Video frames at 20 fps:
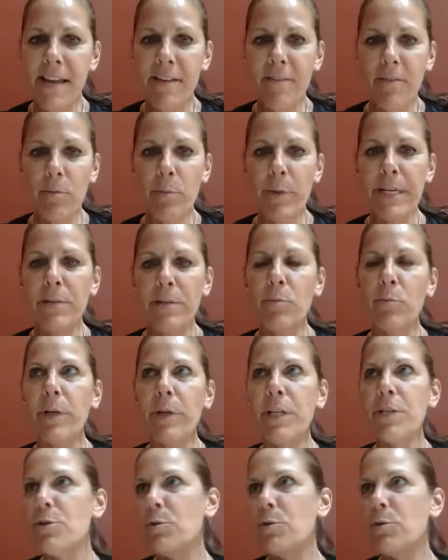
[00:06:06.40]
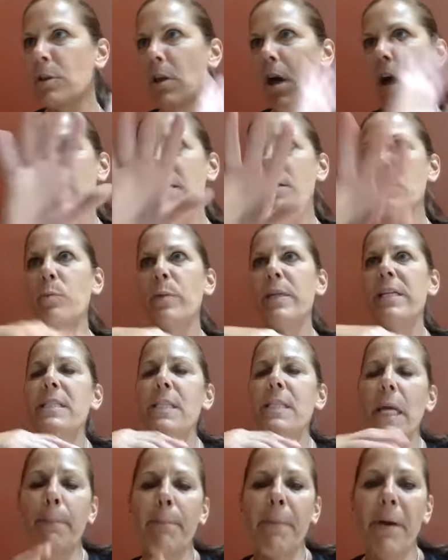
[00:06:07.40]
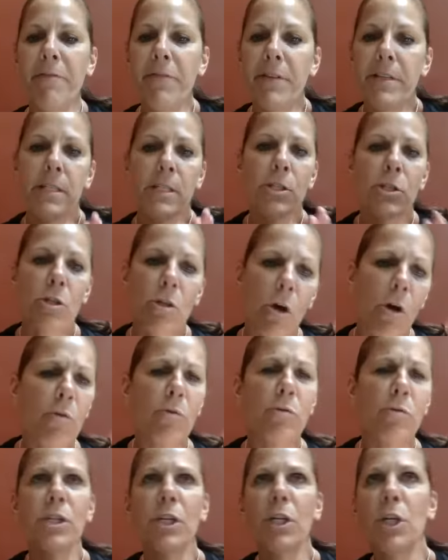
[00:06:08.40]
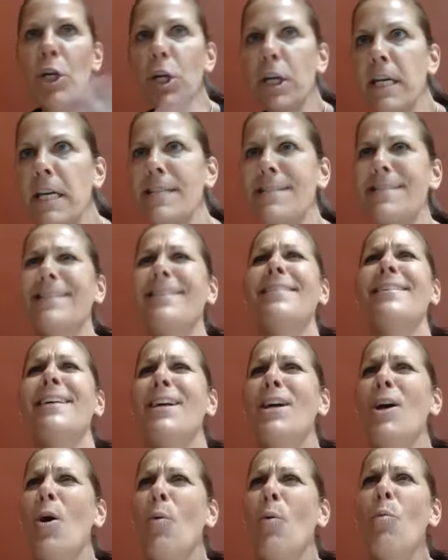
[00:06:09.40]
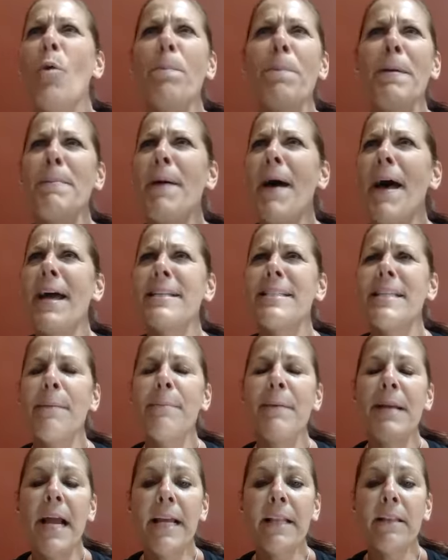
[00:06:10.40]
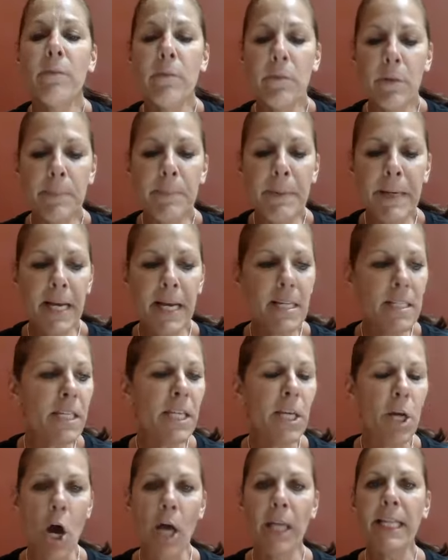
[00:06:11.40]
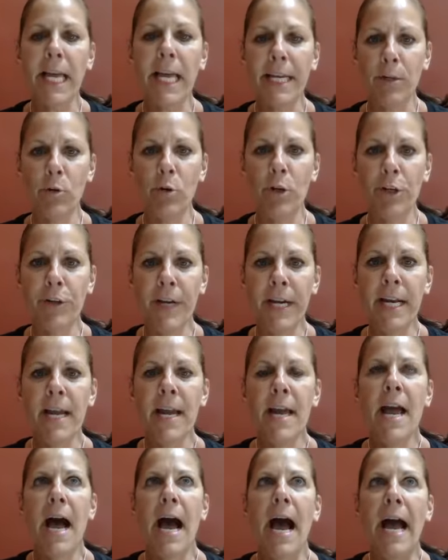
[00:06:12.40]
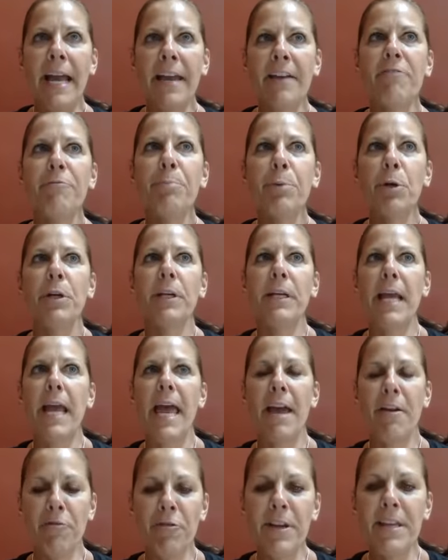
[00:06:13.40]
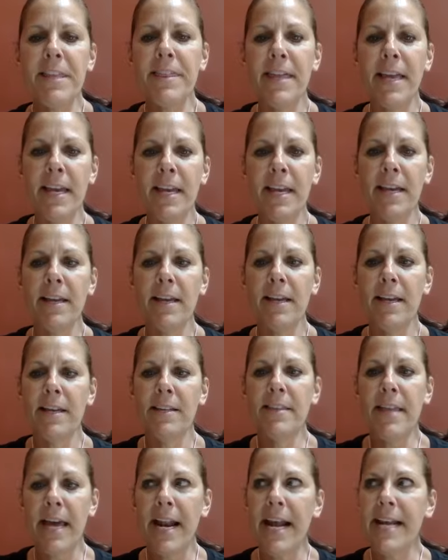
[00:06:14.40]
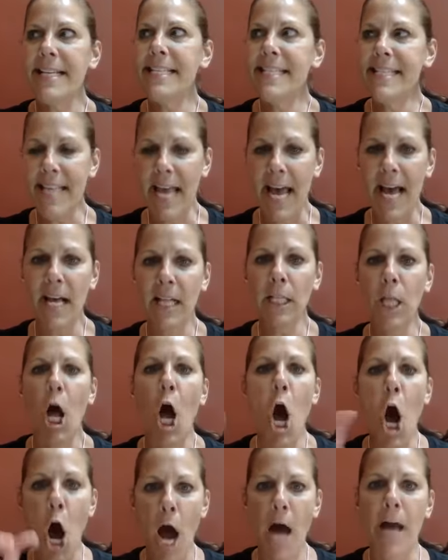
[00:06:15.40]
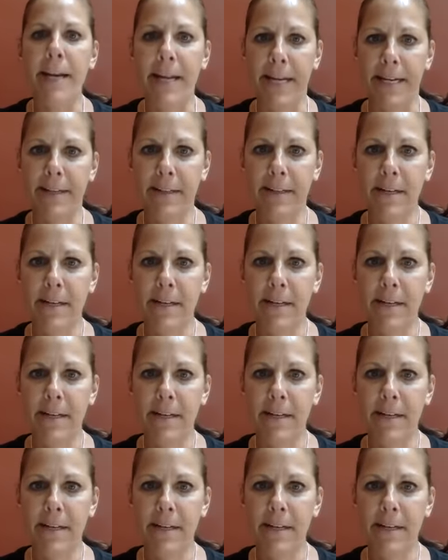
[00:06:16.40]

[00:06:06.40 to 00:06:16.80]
Have we we do a lot of sweets like muffins and scones and cookies and okay. whoopie pies. I mean, I because of the online ordering, I have put everything that I sell on it.